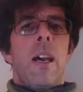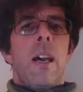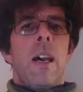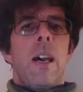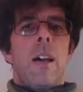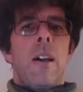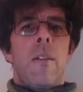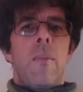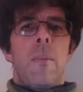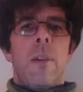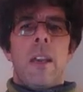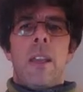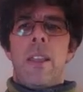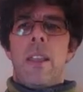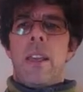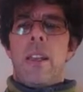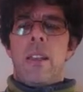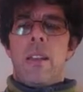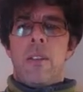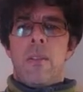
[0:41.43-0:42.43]
and
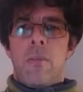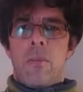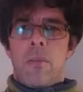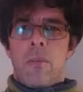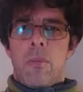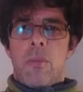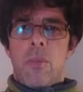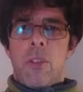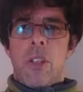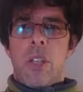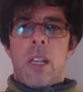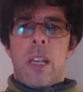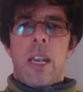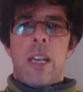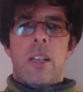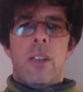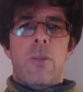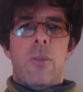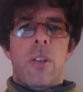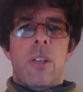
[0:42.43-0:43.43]
then
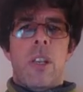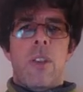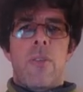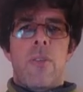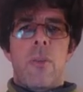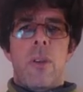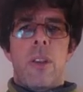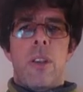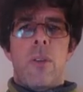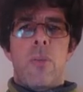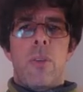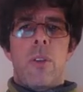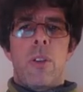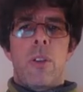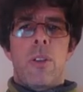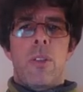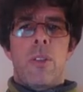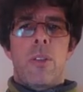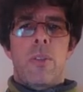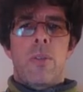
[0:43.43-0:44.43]
select whichever one you
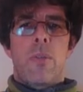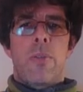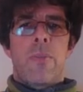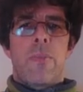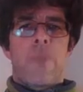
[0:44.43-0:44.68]
want.